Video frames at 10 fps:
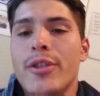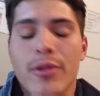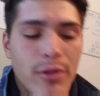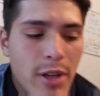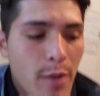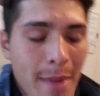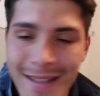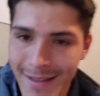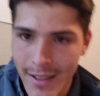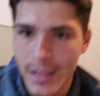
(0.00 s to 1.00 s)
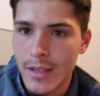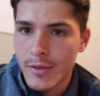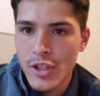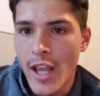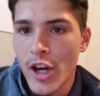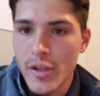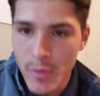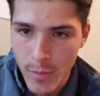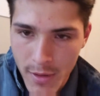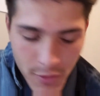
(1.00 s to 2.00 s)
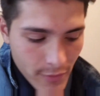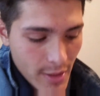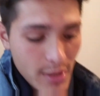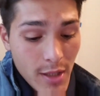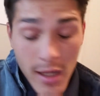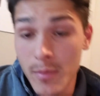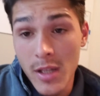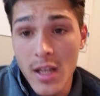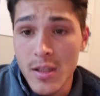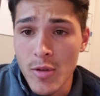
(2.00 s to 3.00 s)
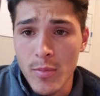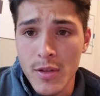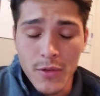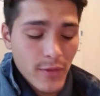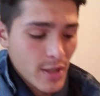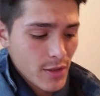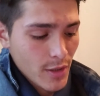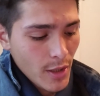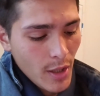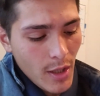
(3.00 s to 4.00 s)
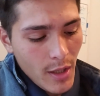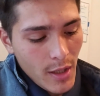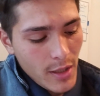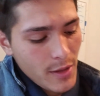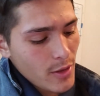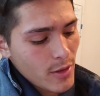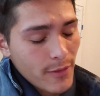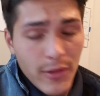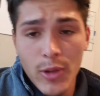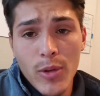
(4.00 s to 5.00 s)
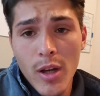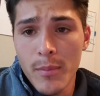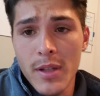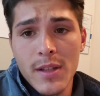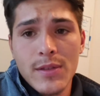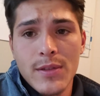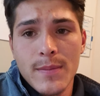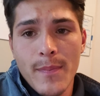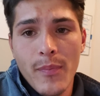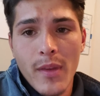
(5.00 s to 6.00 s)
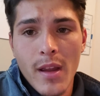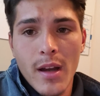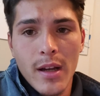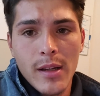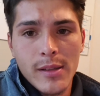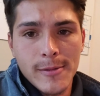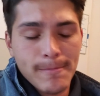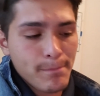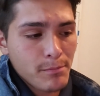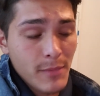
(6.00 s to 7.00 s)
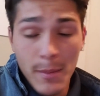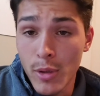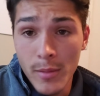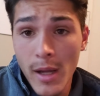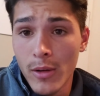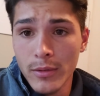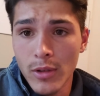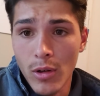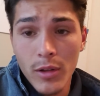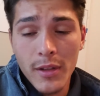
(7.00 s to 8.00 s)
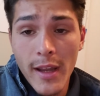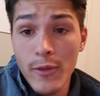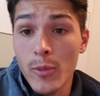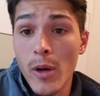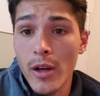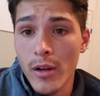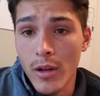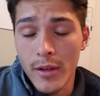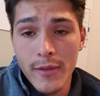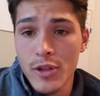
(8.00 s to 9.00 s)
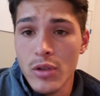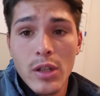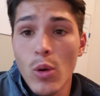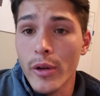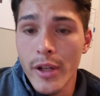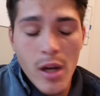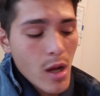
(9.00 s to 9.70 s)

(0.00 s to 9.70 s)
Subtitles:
or around my city, which is Harrisburg, Pennsylvania and Mechanicsburg, Pennsylvania. And there are a few companies that put them out everywhere, on every street corner.